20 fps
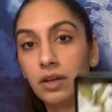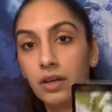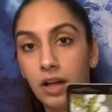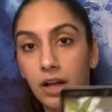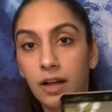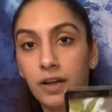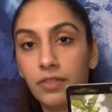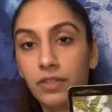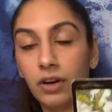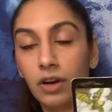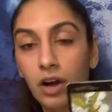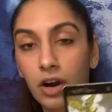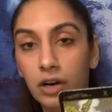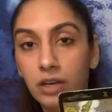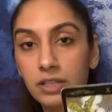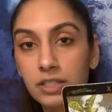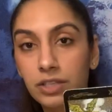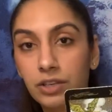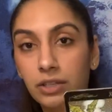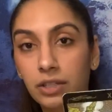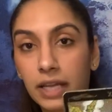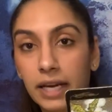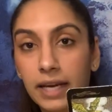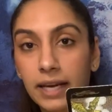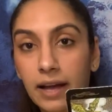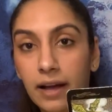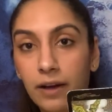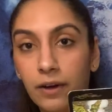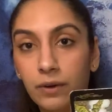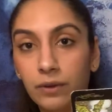the cards are laid
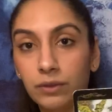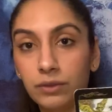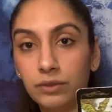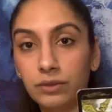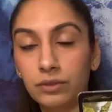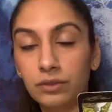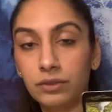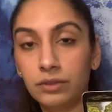out.